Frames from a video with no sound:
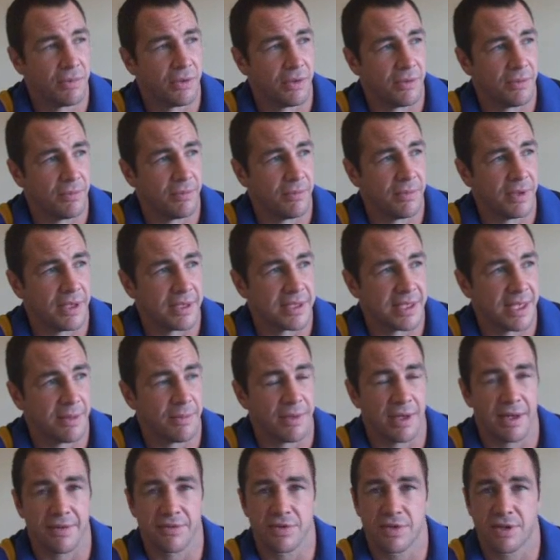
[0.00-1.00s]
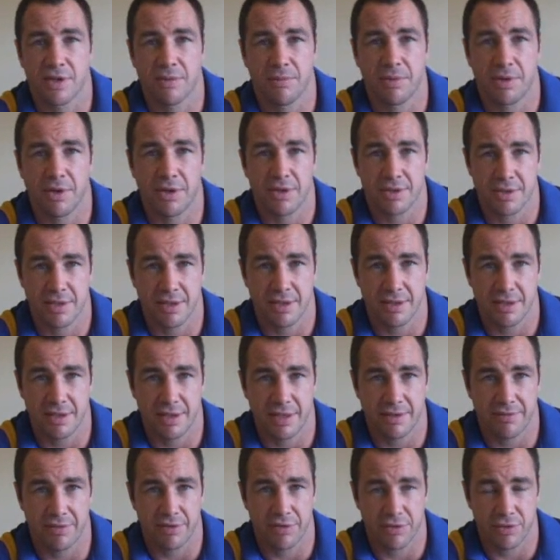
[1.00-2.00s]
But I take me out to the boys. They
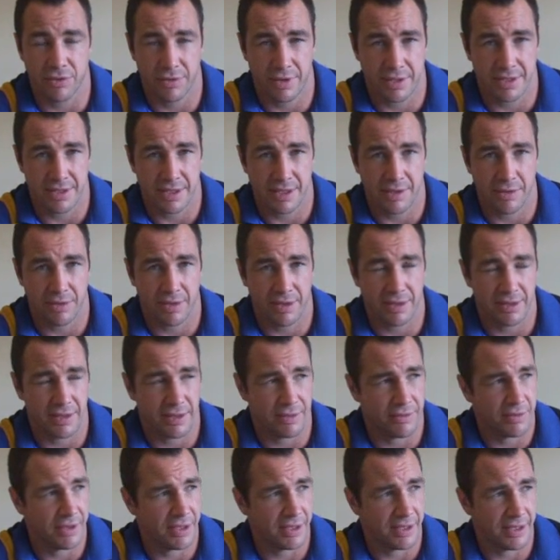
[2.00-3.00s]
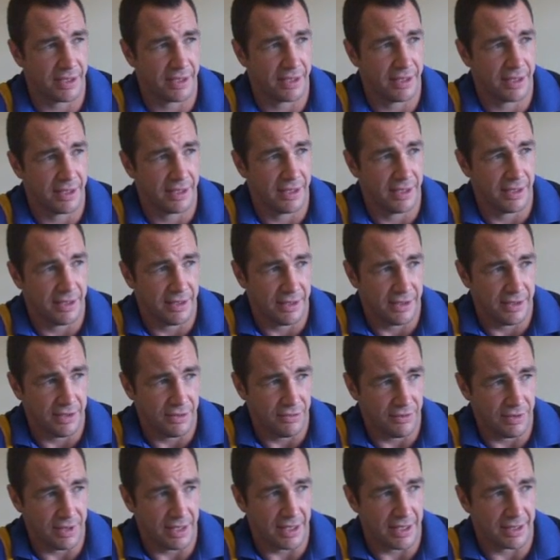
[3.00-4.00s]
never threw the towel in. They really
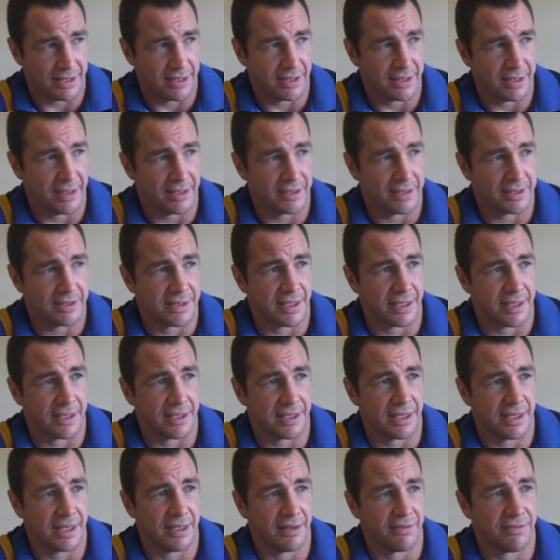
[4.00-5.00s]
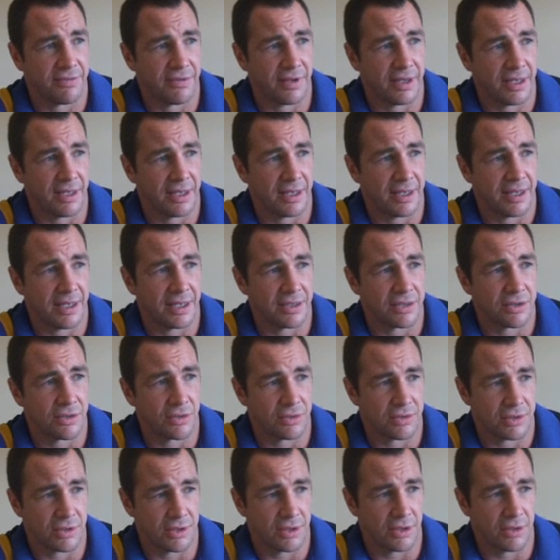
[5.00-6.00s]
had a dig the second half. They
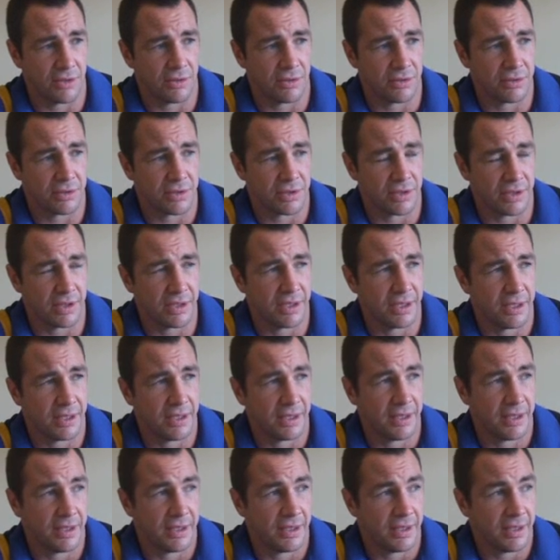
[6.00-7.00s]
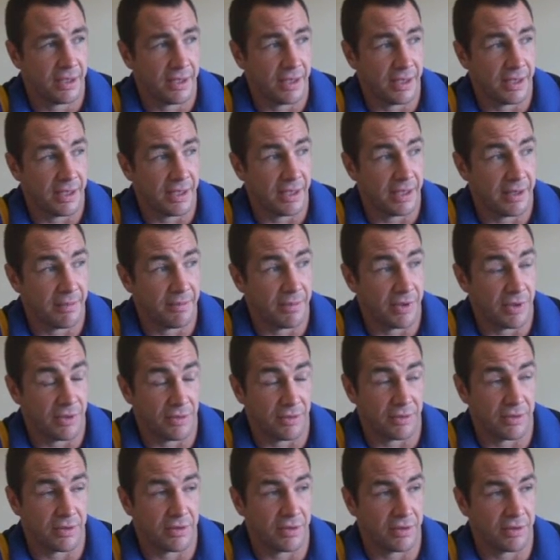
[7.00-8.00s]
stuck to the guns, and
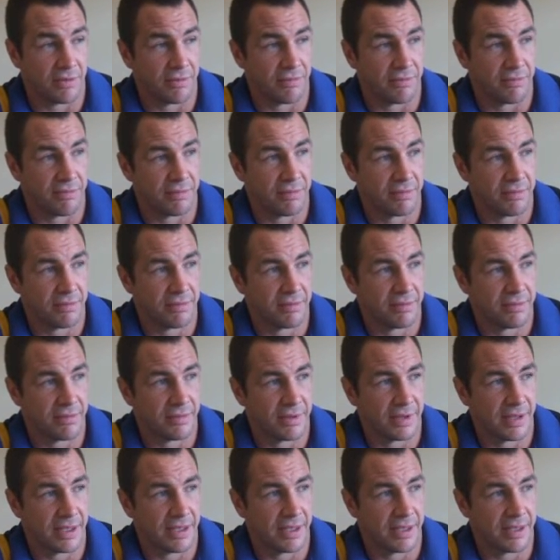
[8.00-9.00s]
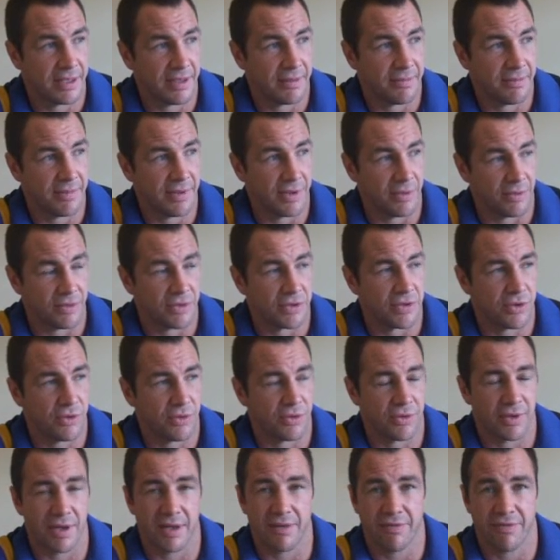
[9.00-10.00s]
it could have
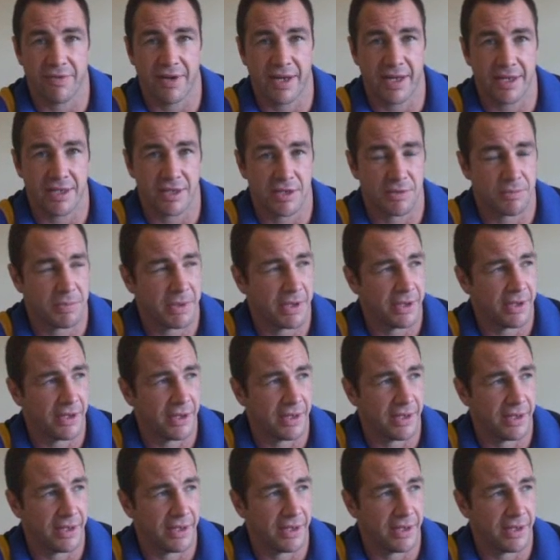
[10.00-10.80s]
showed great fighting spirit.